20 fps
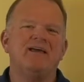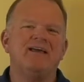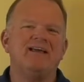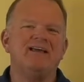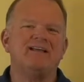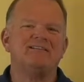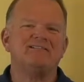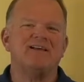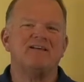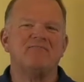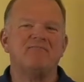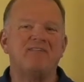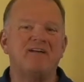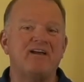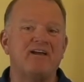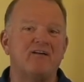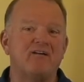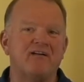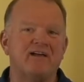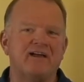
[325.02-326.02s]
is a
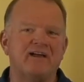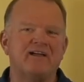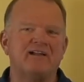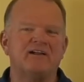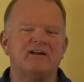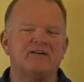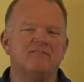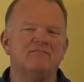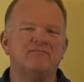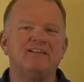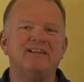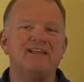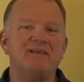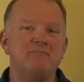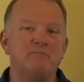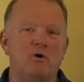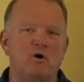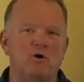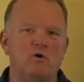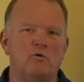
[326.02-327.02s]
variant of
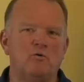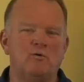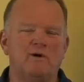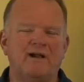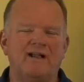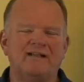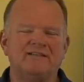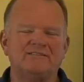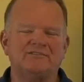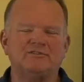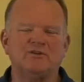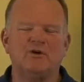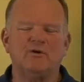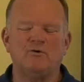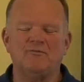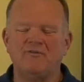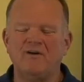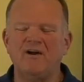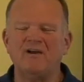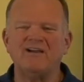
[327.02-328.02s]
Nebo, and
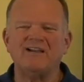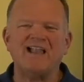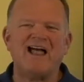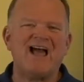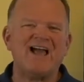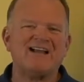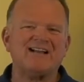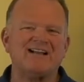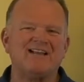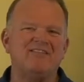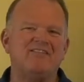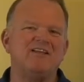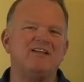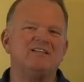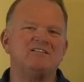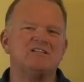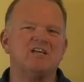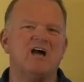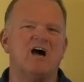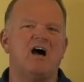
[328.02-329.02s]
so very likely
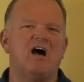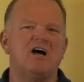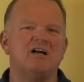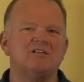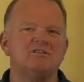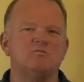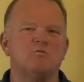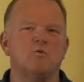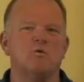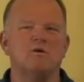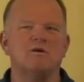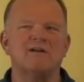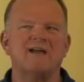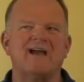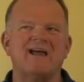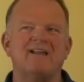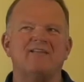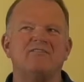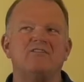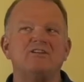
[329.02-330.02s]
these gods were
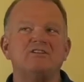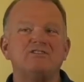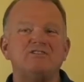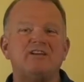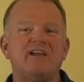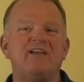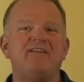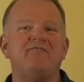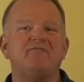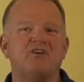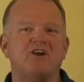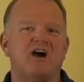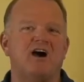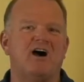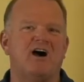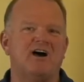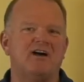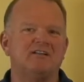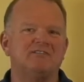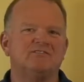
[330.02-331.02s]
kind of the chief
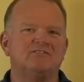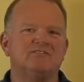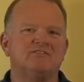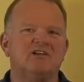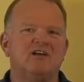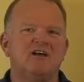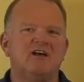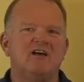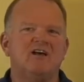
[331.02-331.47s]
gods